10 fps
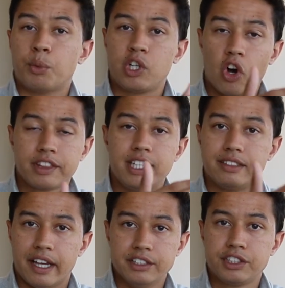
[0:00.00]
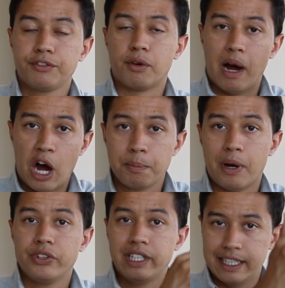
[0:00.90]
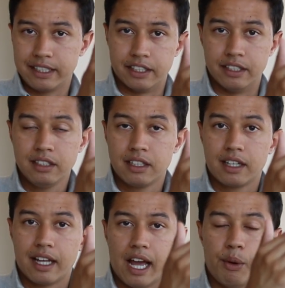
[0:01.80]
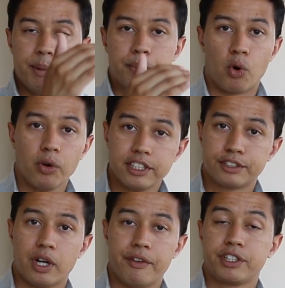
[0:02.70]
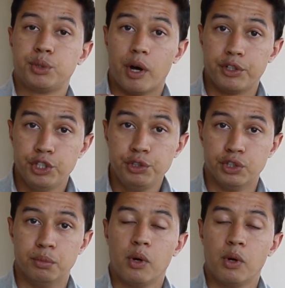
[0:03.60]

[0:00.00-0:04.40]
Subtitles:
we got the attention from outbound and LinkedIn, and we brought this traffic to our YouTube